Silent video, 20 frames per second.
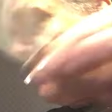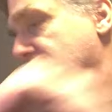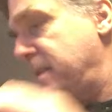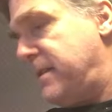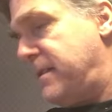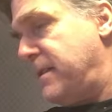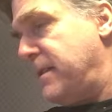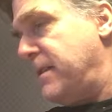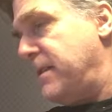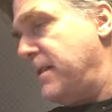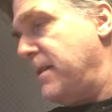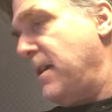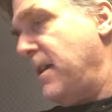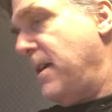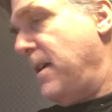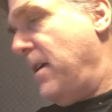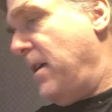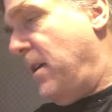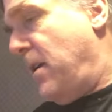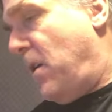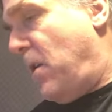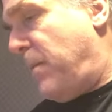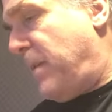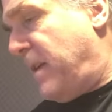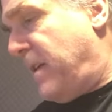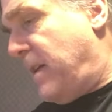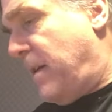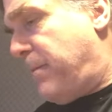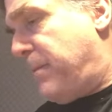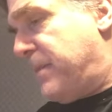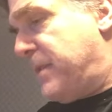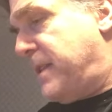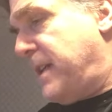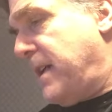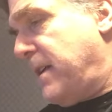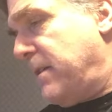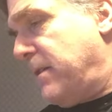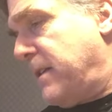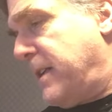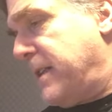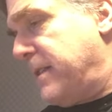let's uh, open it up and take a look